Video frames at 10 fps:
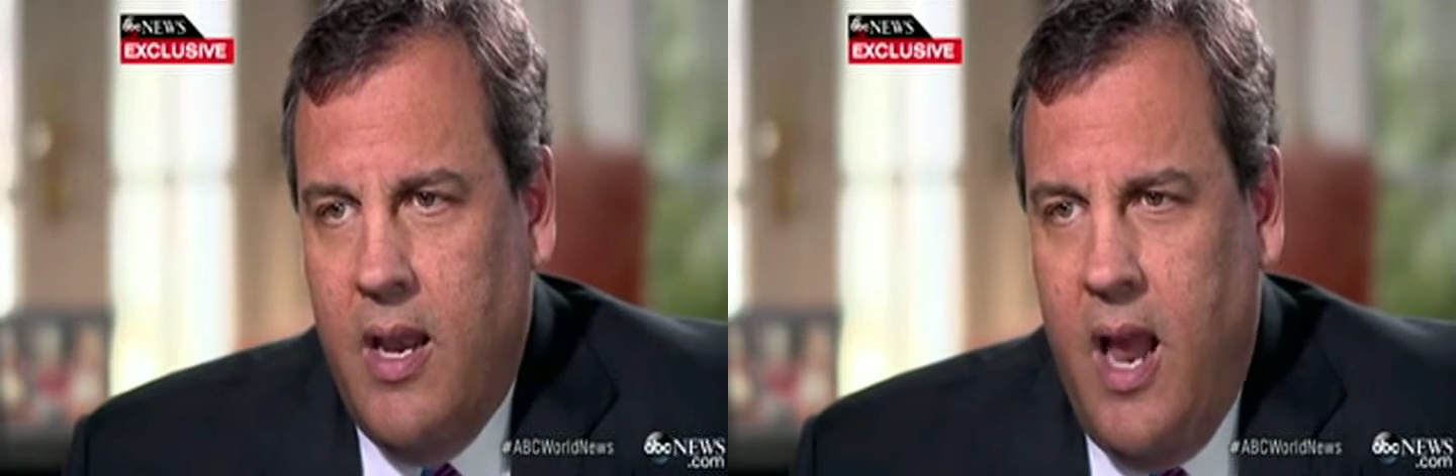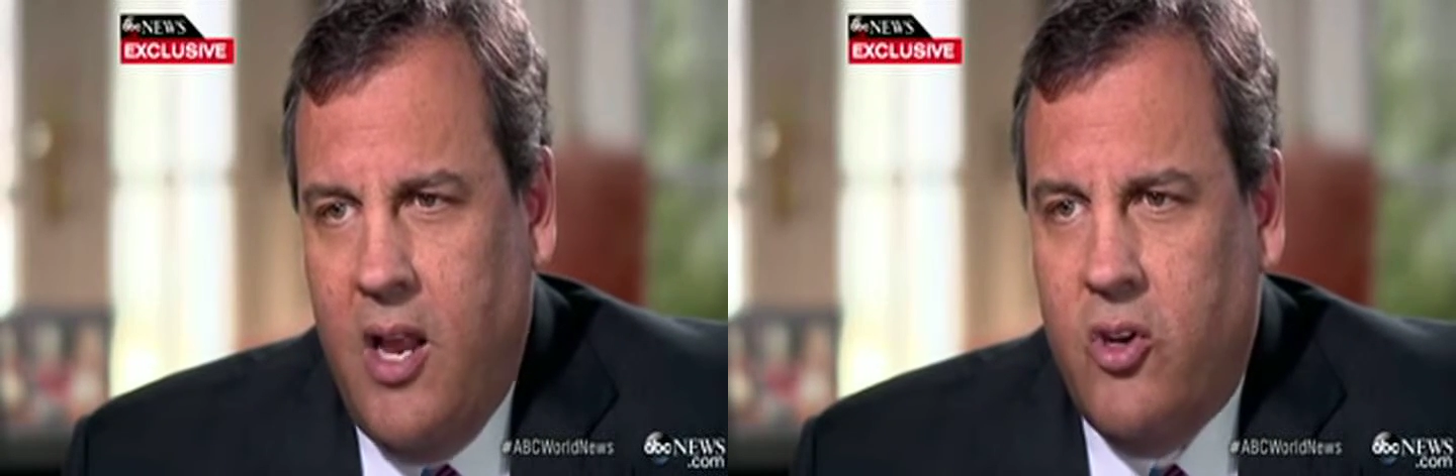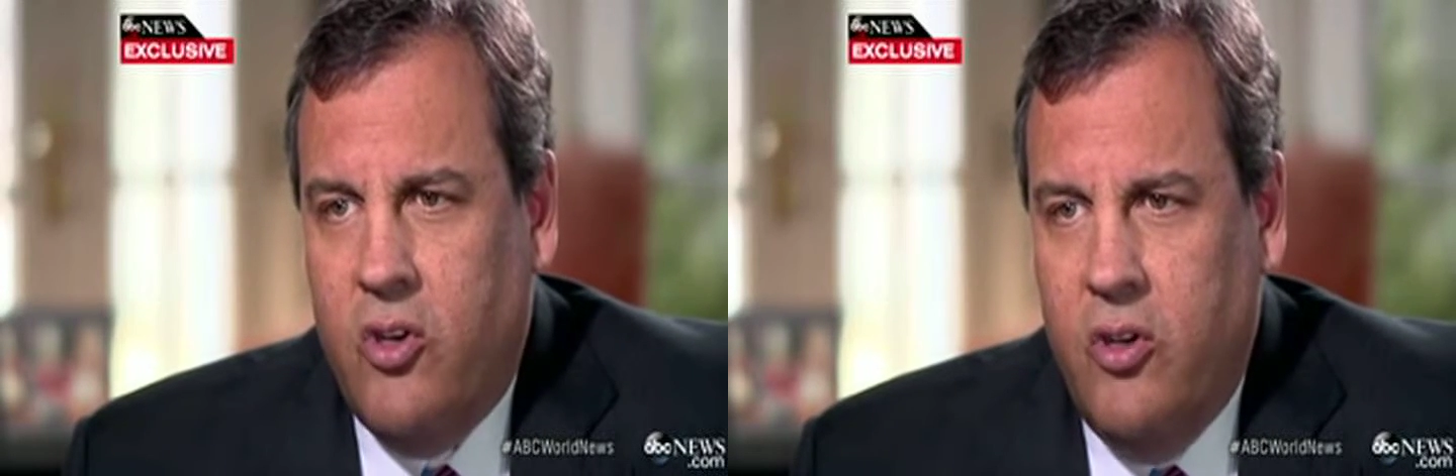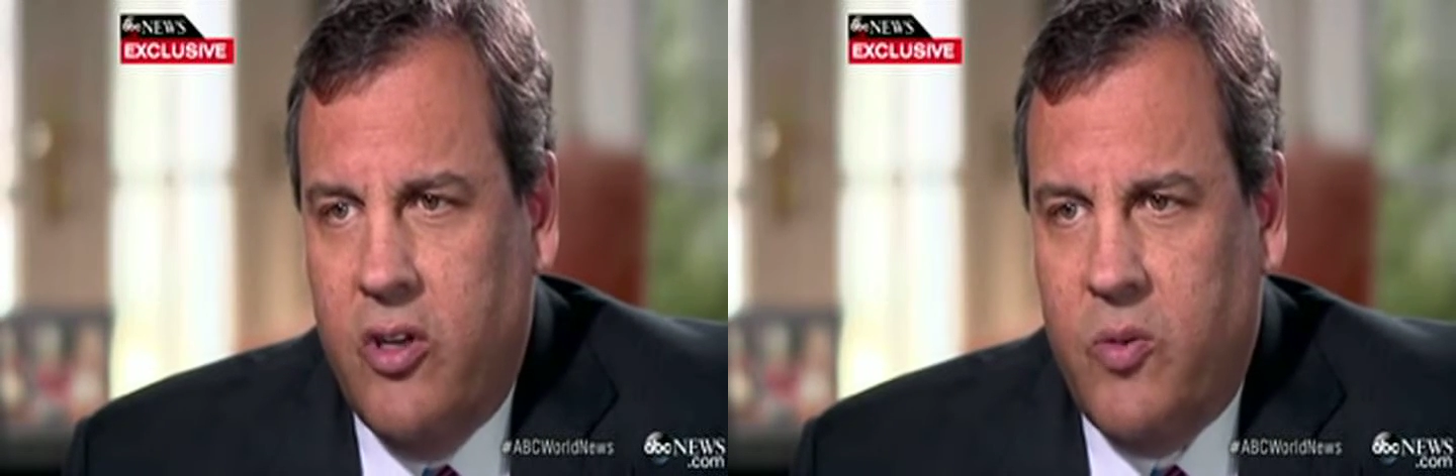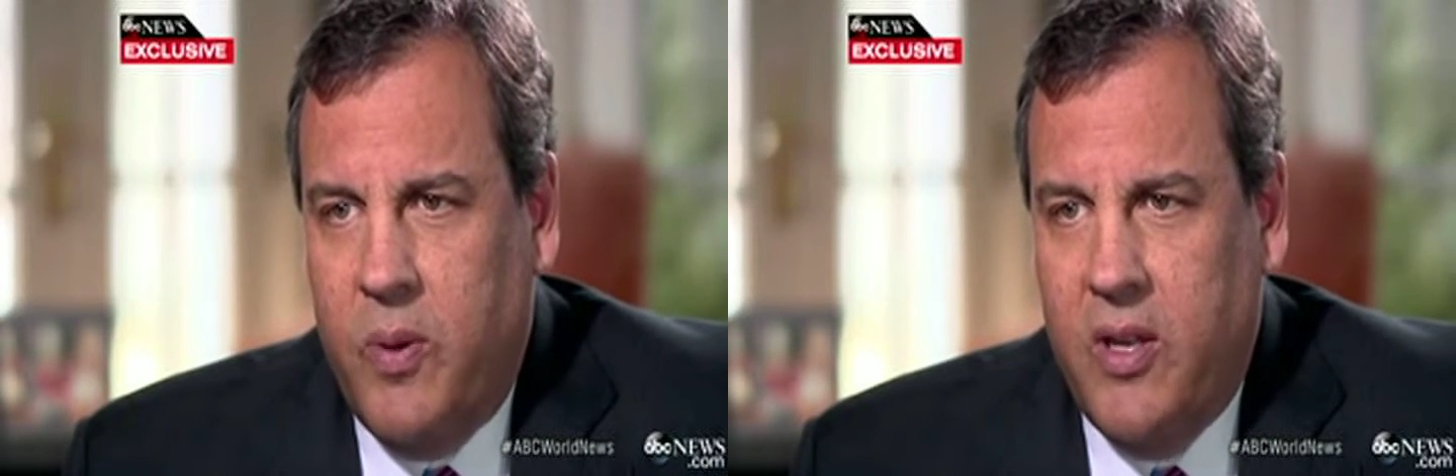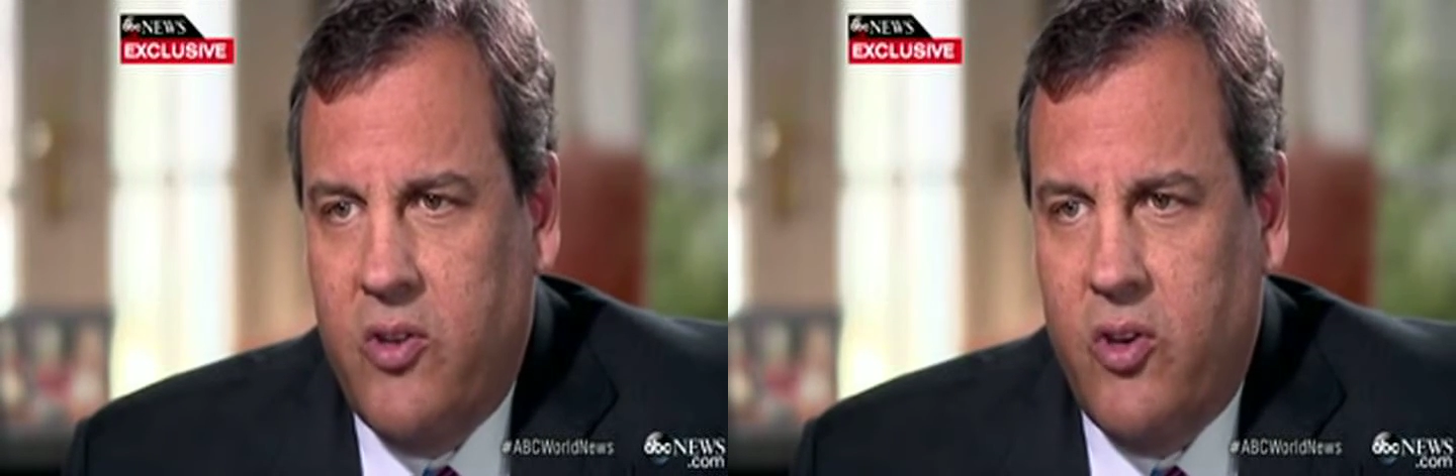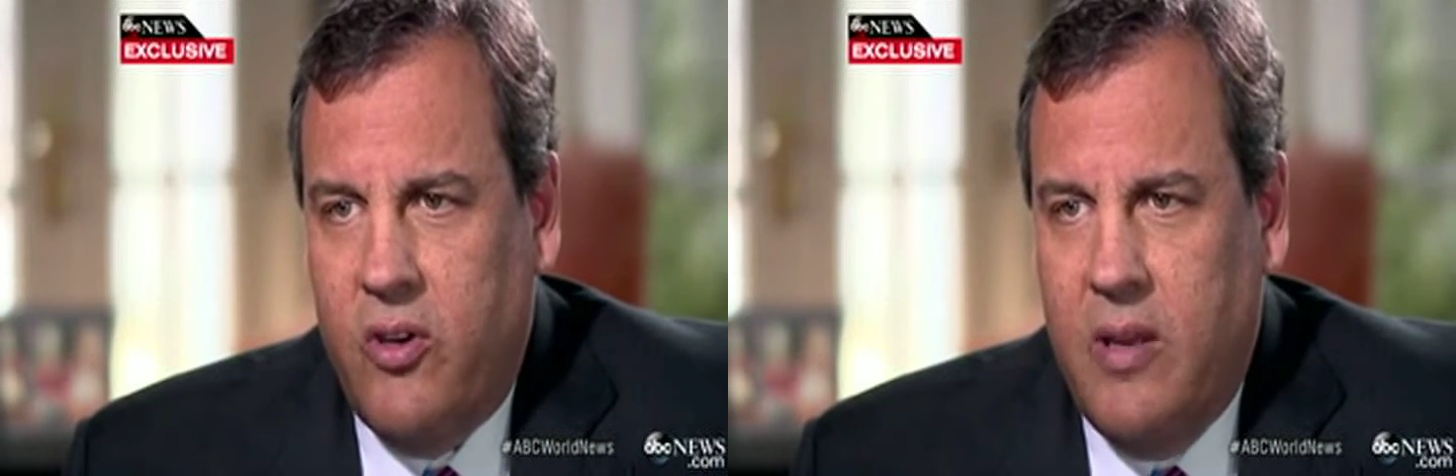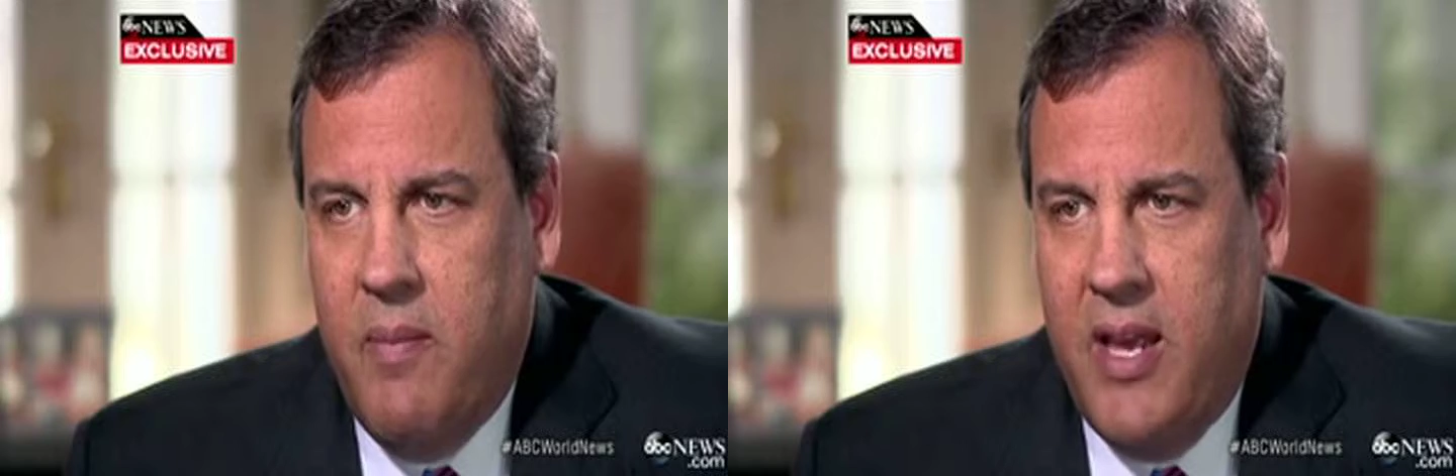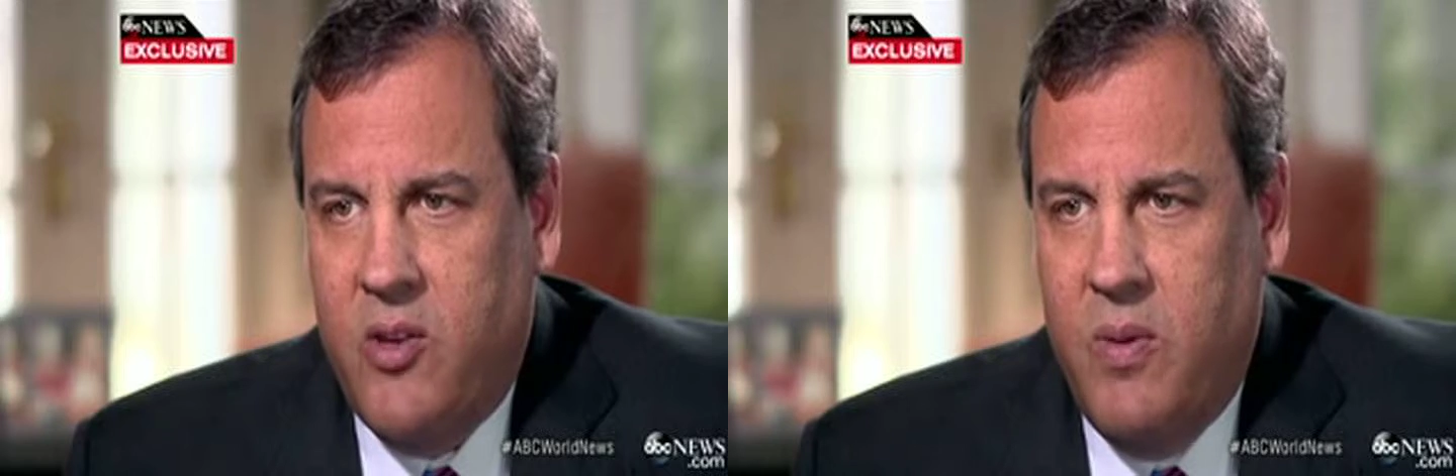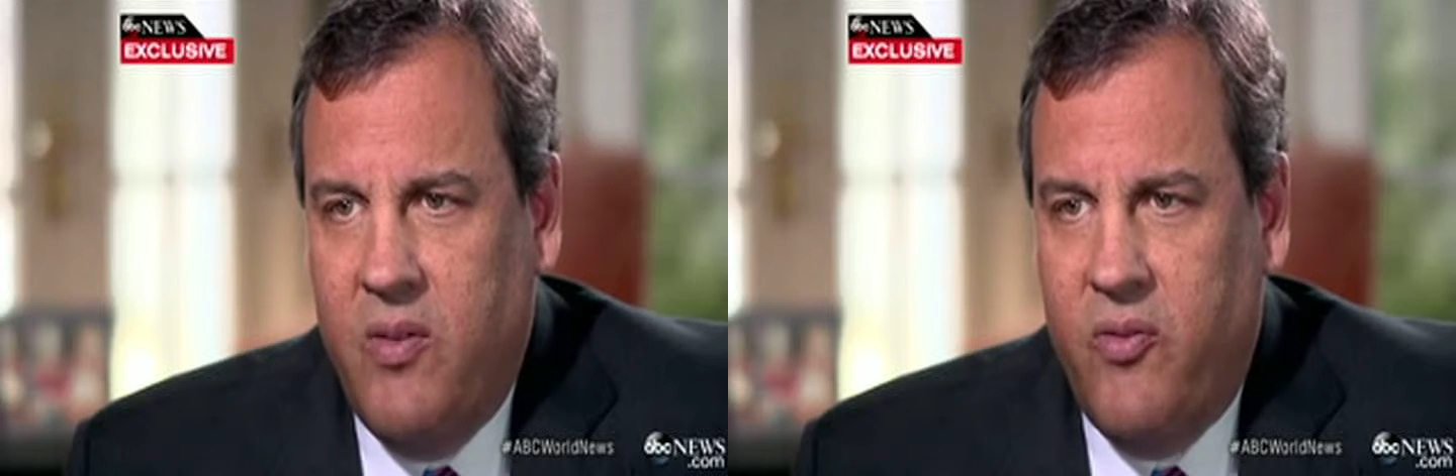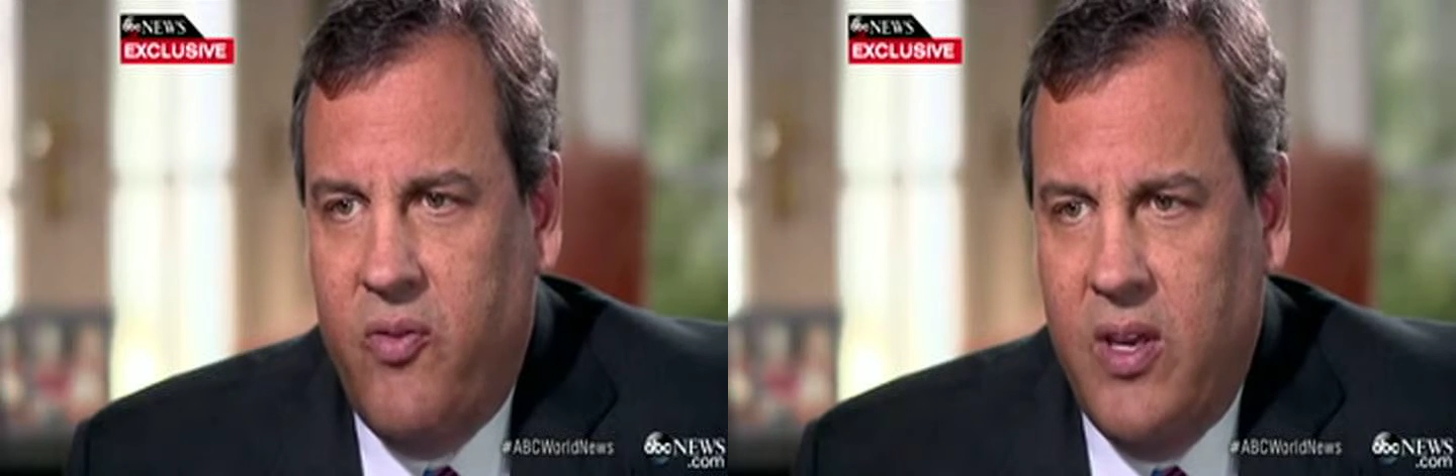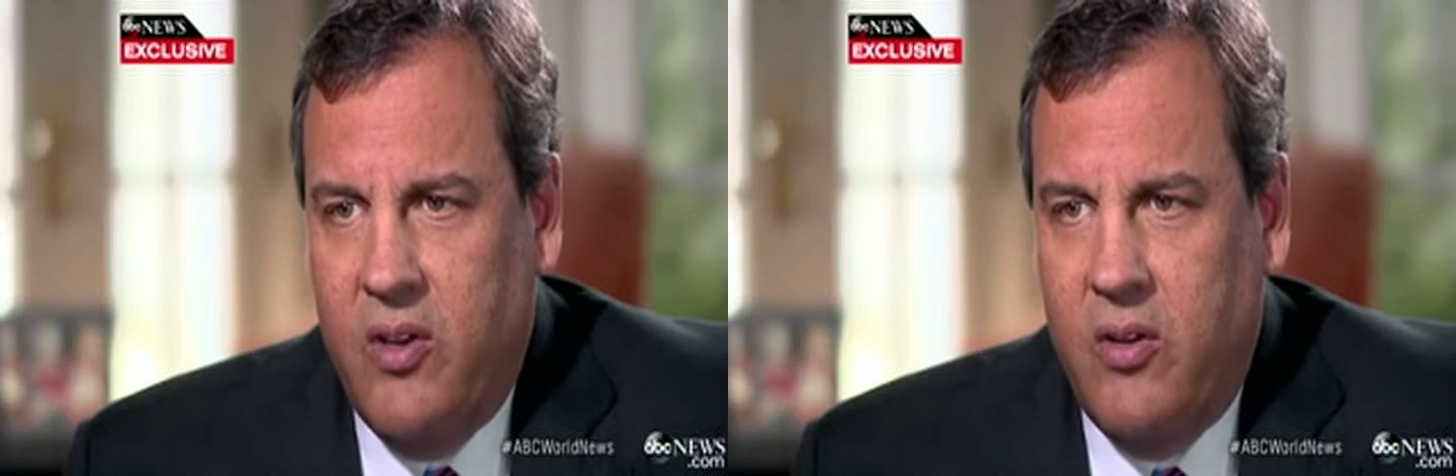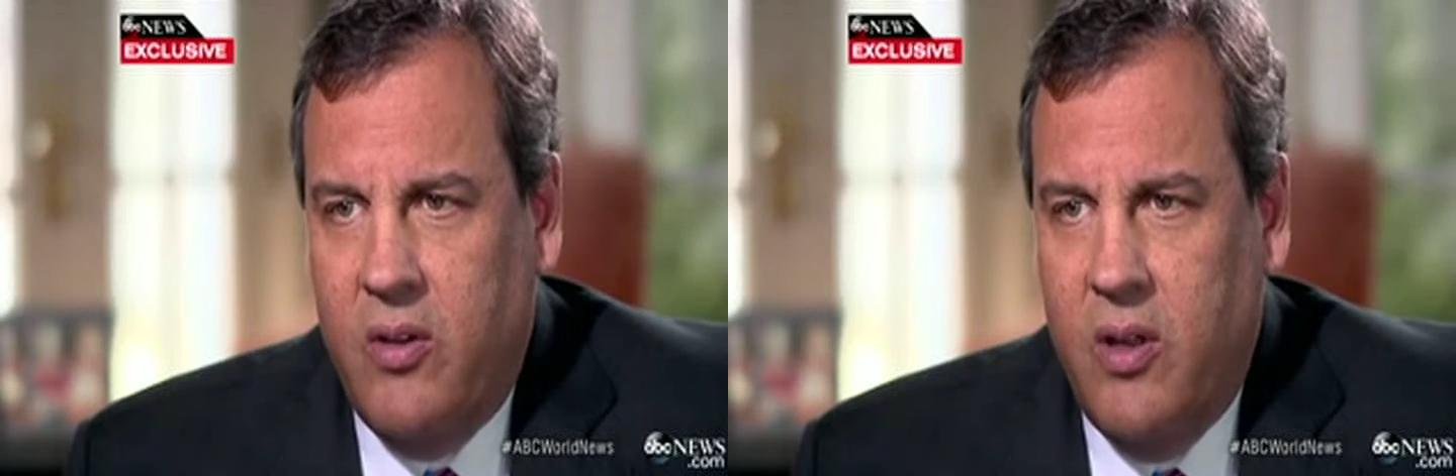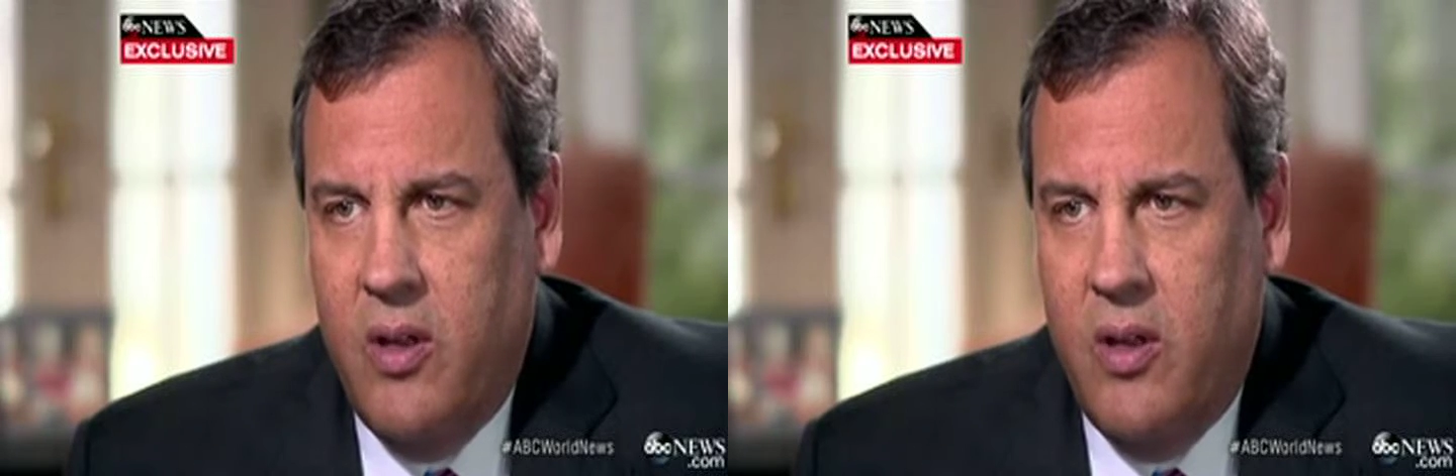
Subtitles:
Not clueless, but it certainly makes me feel